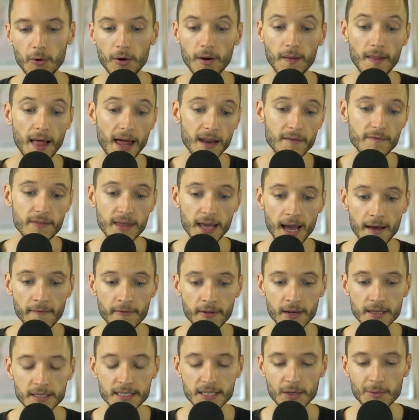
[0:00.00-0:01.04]
a lot of the
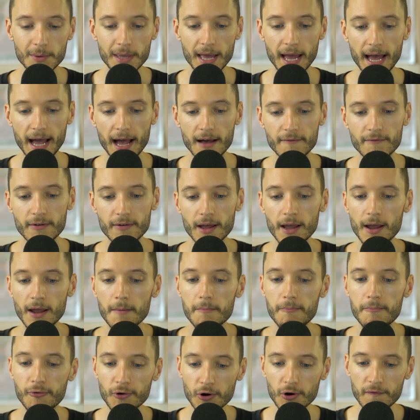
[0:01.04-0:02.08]
evidence that we have,
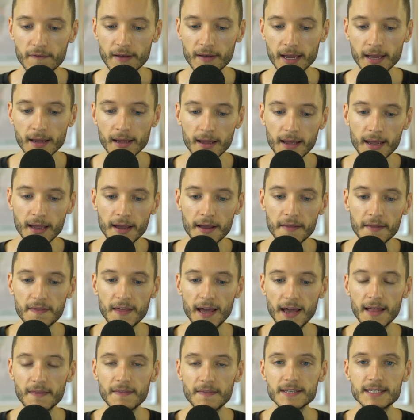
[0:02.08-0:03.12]
proving
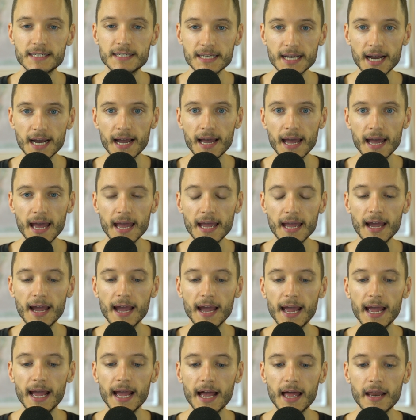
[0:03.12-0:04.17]
that the CIA
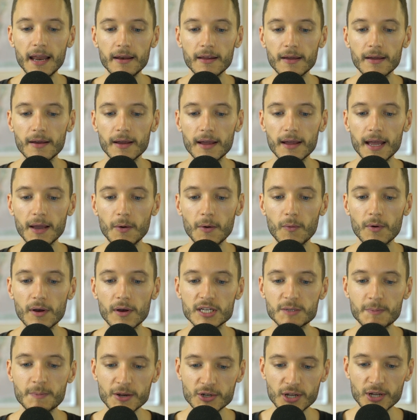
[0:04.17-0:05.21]
and
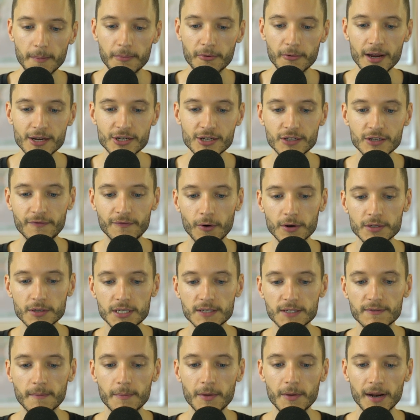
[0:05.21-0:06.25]
Special Operations
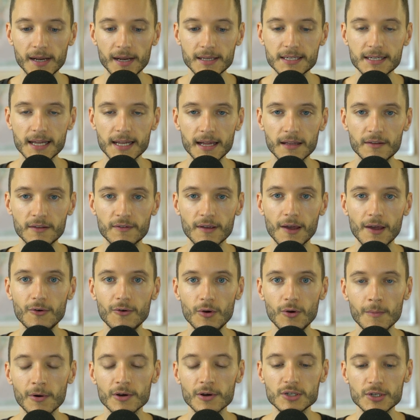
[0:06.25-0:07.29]
Forces from the United States and
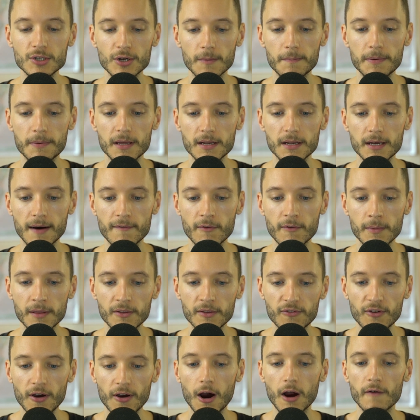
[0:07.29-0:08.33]
numerous European
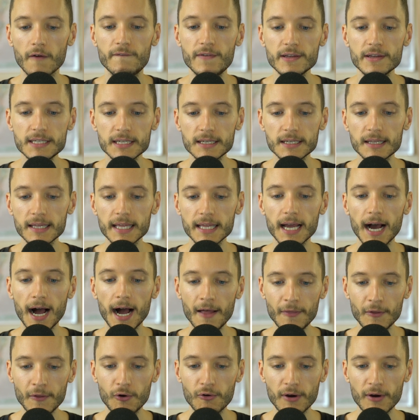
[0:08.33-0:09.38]
governments are physically
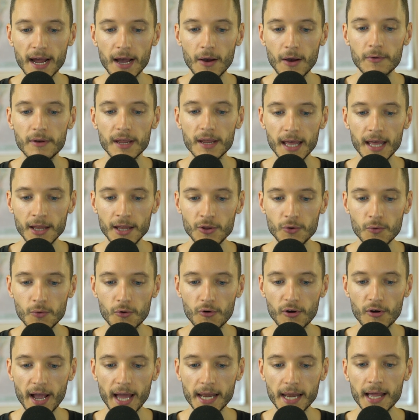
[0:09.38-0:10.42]
on the ground in
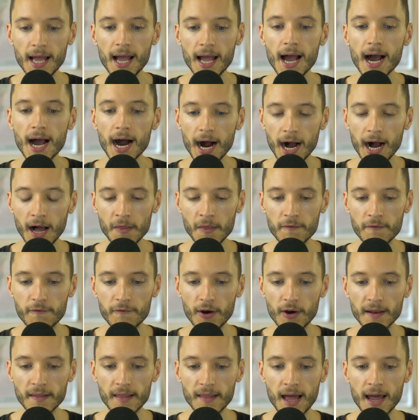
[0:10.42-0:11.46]
Ukraine, on the
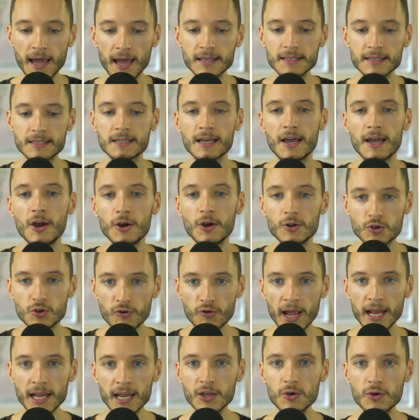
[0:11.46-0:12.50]
front lines,
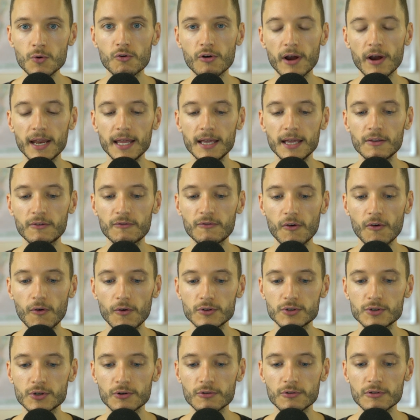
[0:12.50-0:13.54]
training Ukrainian
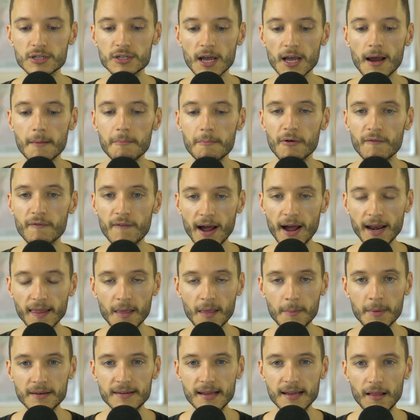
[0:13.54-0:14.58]
soldiers, providing
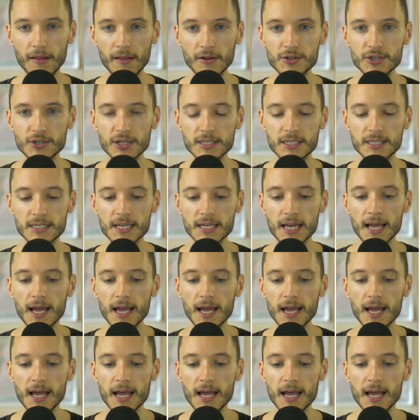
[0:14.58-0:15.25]
them intelligence,